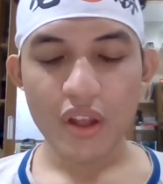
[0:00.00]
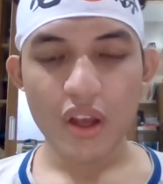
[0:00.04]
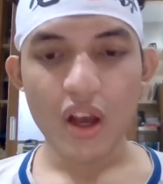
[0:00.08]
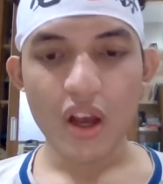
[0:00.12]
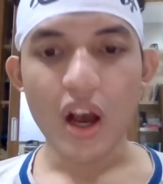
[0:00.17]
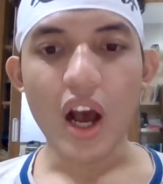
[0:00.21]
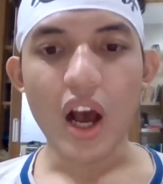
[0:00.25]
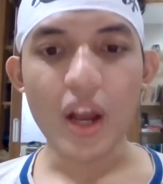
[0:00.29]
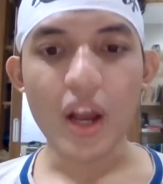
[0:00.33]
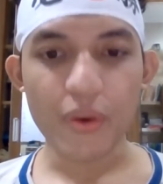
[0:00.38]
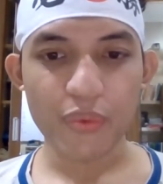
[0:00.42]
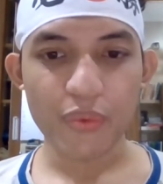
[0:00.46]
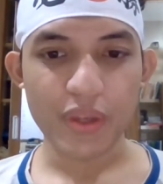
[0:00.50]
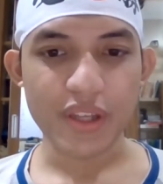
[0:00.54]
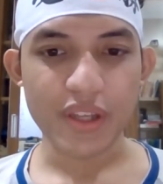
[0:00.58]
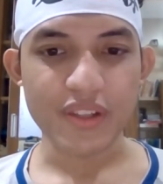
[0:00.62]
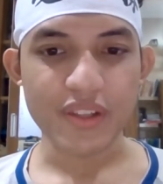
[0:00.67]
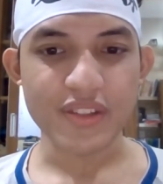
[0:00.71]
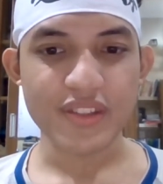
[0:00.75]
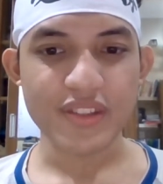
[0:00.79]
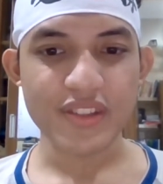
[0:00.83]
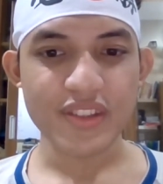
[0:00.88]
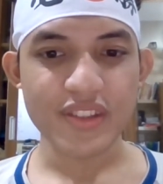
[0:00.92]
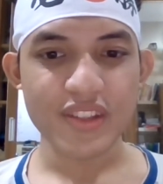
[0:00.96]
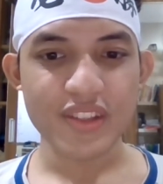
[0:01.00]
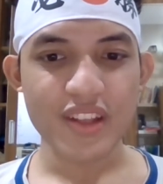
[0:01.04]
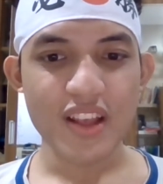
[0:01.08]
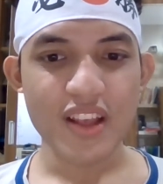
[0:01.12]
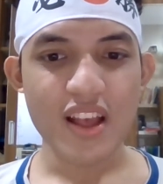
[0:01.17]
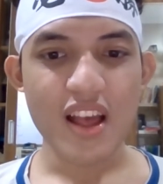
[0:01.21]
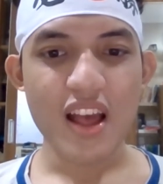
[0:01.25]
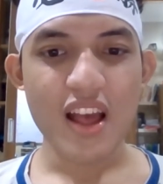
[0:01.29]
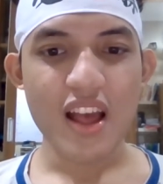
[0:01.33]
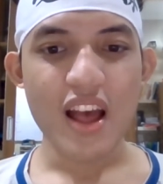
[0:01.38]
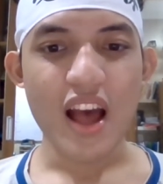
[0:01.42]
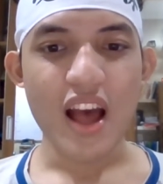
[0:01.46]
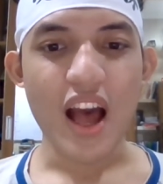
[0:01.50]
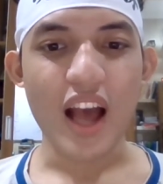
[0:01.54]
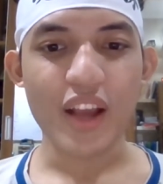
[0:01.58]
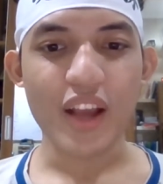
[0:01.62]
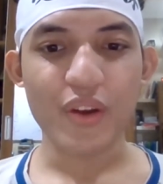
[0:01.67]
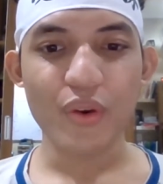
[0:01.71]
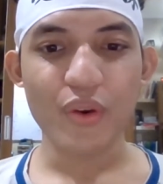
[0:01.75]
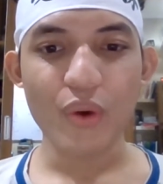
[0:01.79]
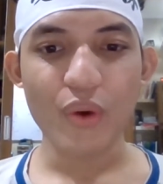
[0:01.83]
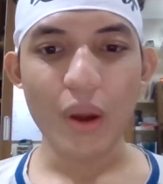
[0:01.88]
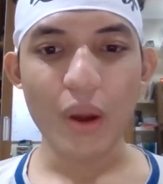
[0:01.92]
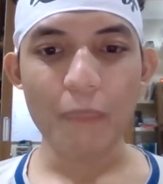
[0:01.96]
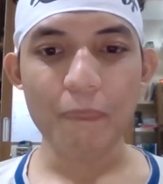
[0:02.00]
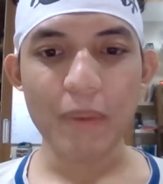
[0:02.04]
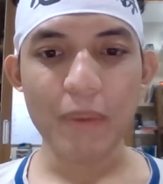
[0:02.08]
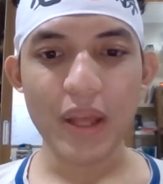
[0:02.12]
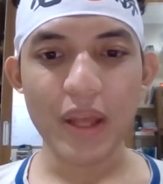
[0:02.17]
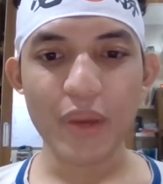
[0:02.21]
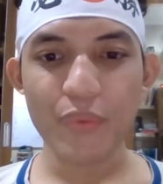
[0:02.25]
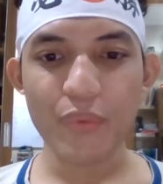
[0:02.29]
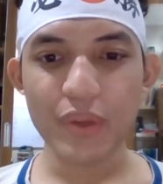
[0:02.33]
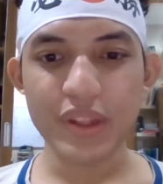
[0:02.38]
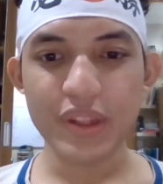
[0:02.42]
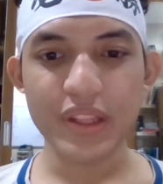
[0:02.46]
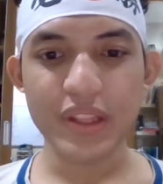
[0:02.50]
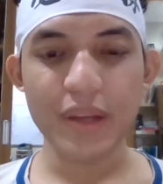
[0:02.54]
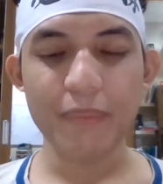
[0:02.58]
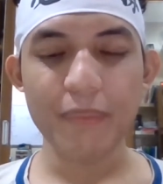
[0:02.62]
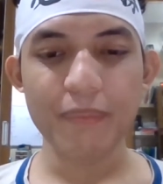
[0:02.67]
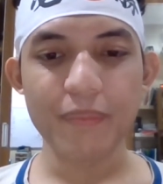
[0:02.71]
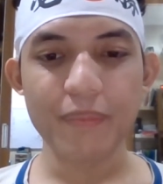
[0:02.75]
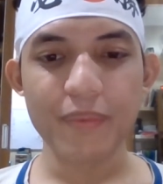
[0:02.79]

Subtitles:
Hot Wheels. I grew up playing with them.